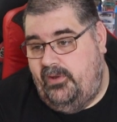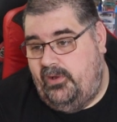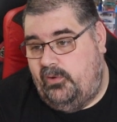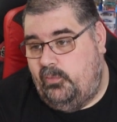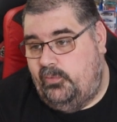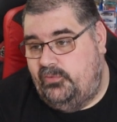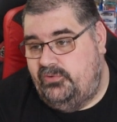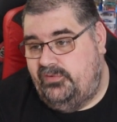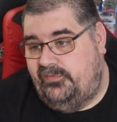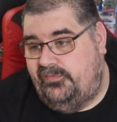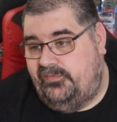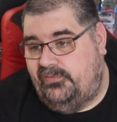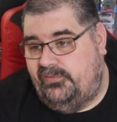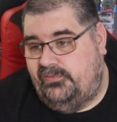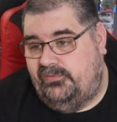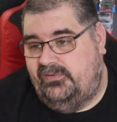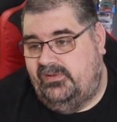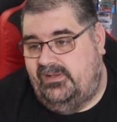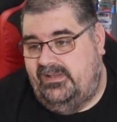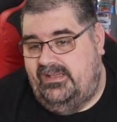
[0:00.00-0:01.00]
work
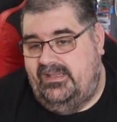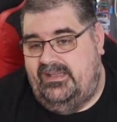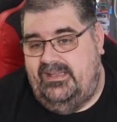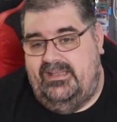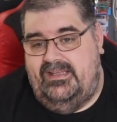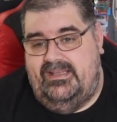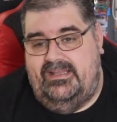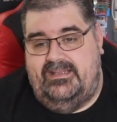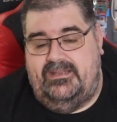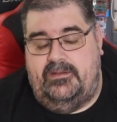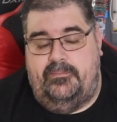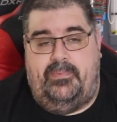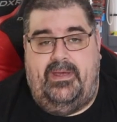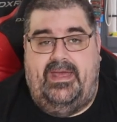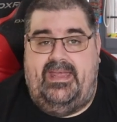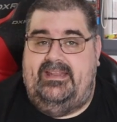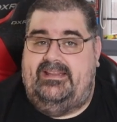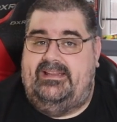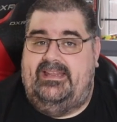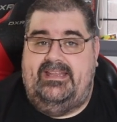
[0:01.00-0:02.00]
wonderful. The
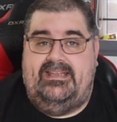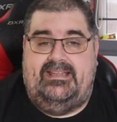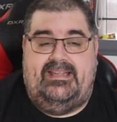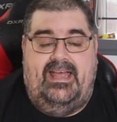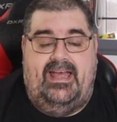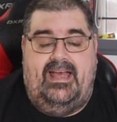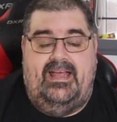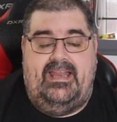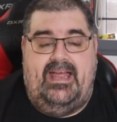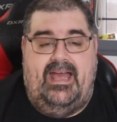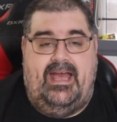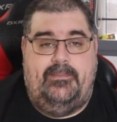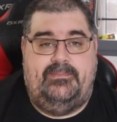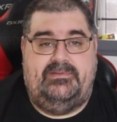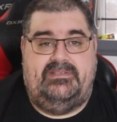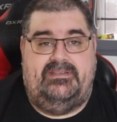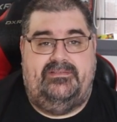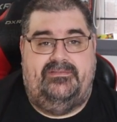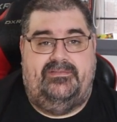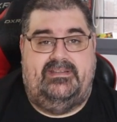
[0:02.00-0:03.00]
paint laid down,
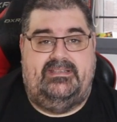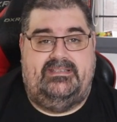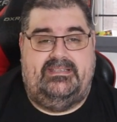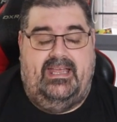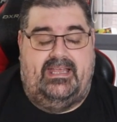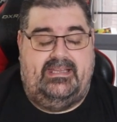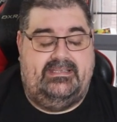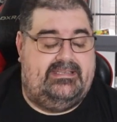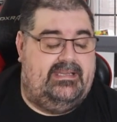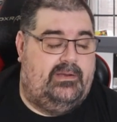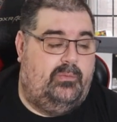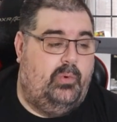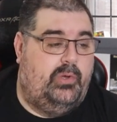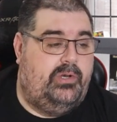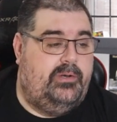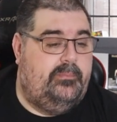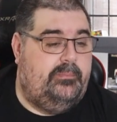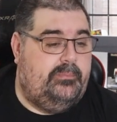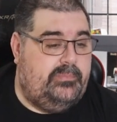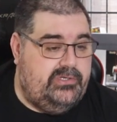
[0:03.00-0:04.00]
absolutely fantastic.
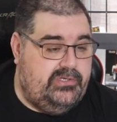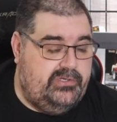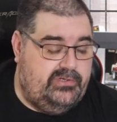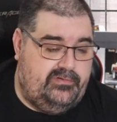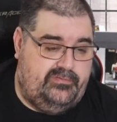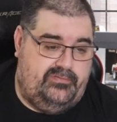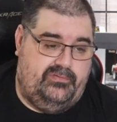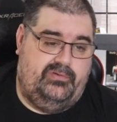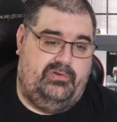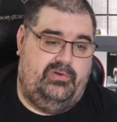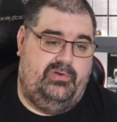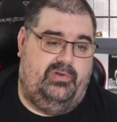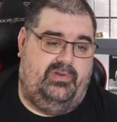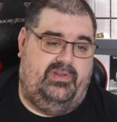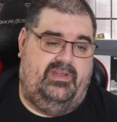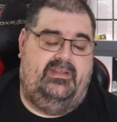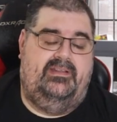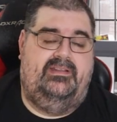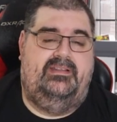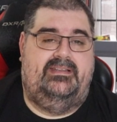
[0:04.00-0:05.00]
What a beautiful
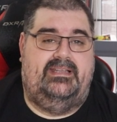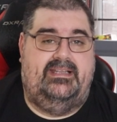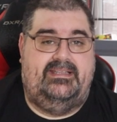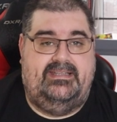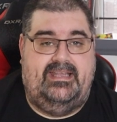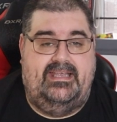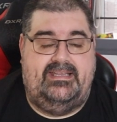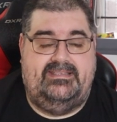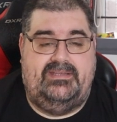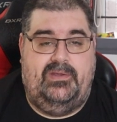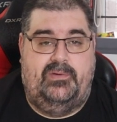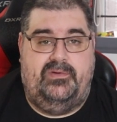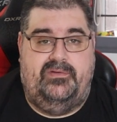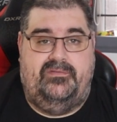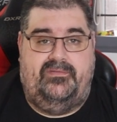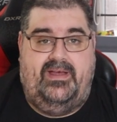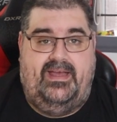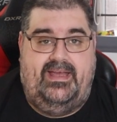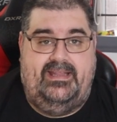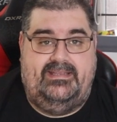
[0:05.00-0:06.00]
colour that
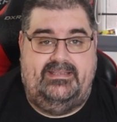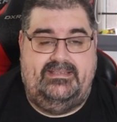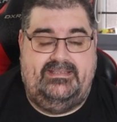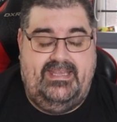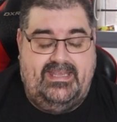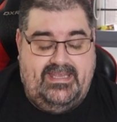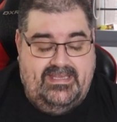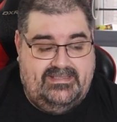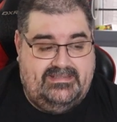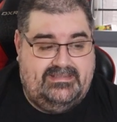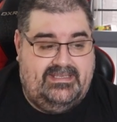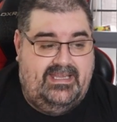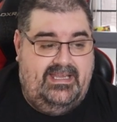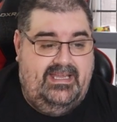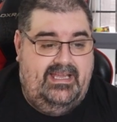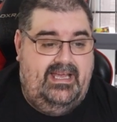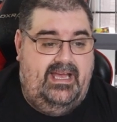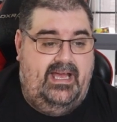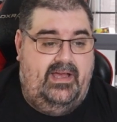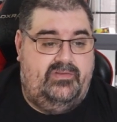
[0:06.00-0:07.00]
Daytona Violet is.
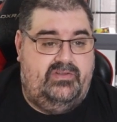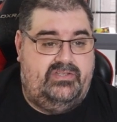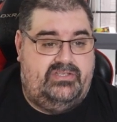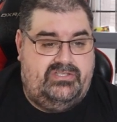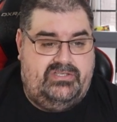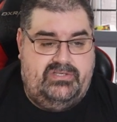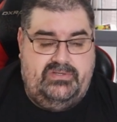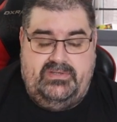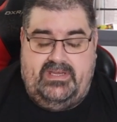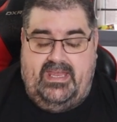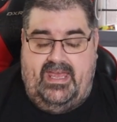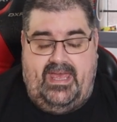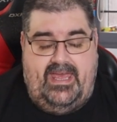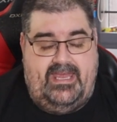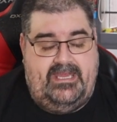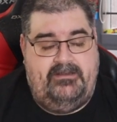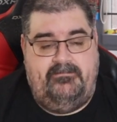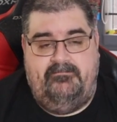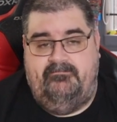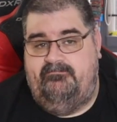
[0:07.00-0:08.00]
And the
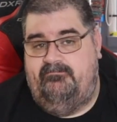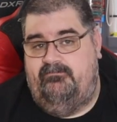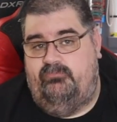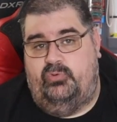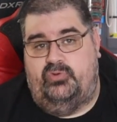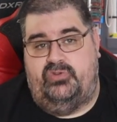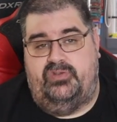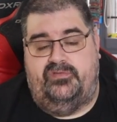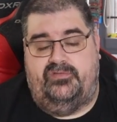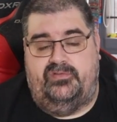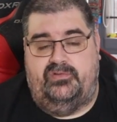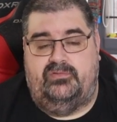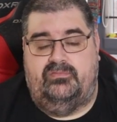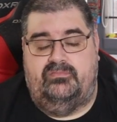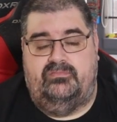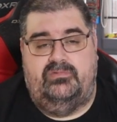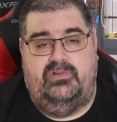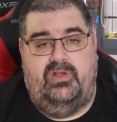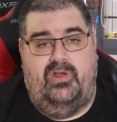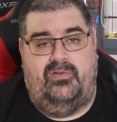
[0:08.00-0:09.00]
2K,
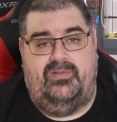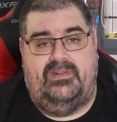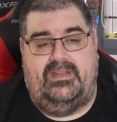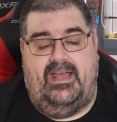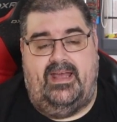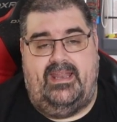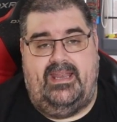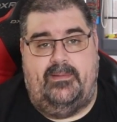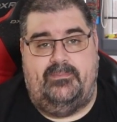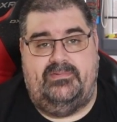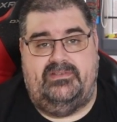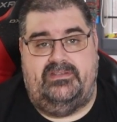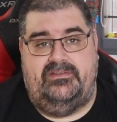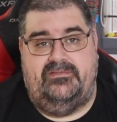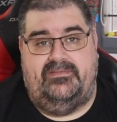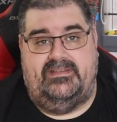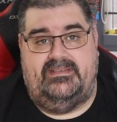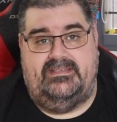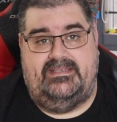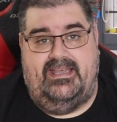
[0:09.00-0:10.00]
wonderful. Gone down,
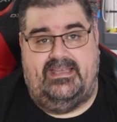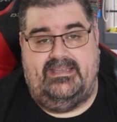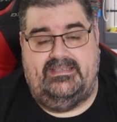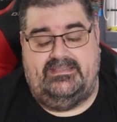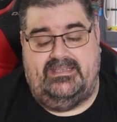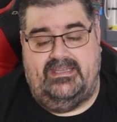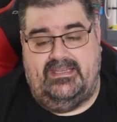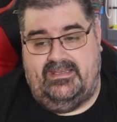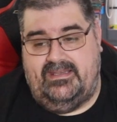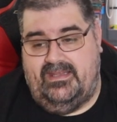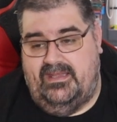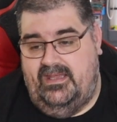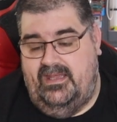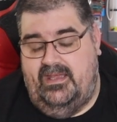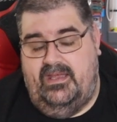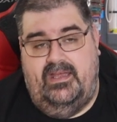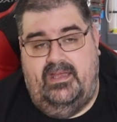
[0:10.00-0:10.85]
absolutely fantastic.